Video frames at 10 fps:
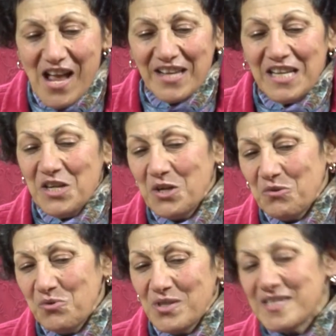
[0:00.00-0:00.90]
not getting it
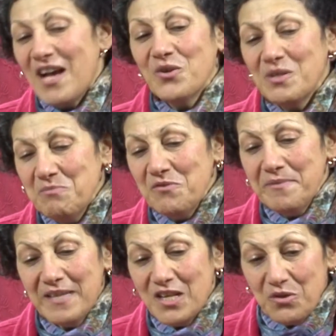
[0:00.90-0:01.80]
through the sound or the
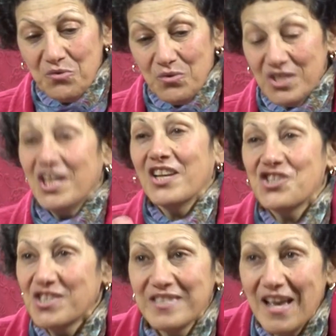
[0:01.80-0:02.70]
movement, get it through the
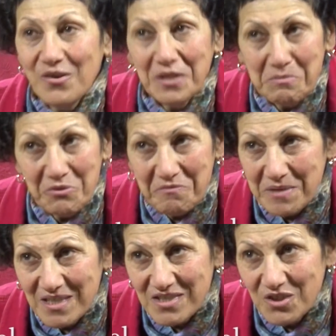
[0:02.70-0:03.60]
touch, the sound, and the
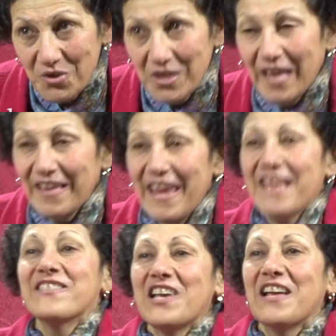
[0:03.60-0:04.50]
movement. So you got the
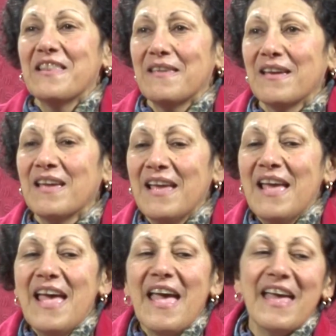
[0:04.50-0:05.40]
hands-on thing.
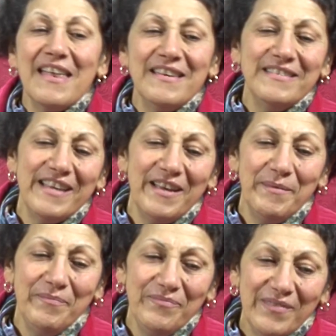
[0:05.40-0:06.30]
And
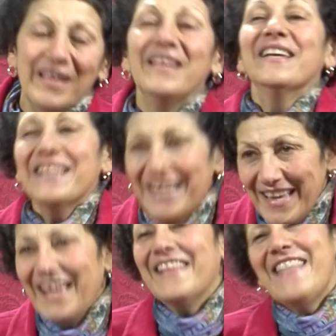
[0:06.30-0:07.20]

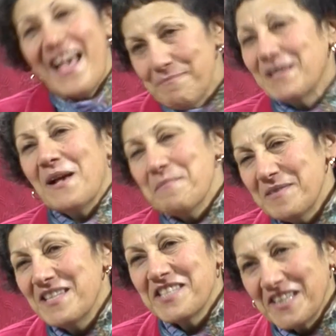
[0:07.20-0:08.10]
that becomes
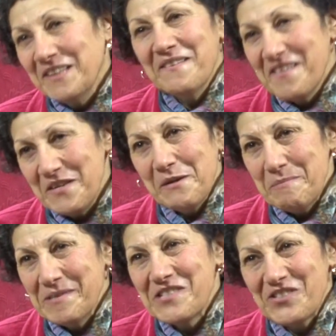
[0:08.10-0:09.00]
the skill of the
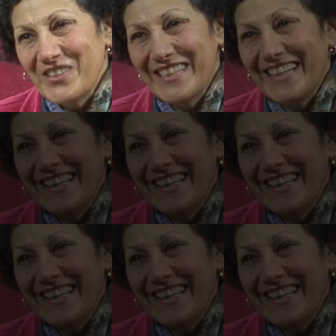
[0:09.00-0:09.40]
therapist, really.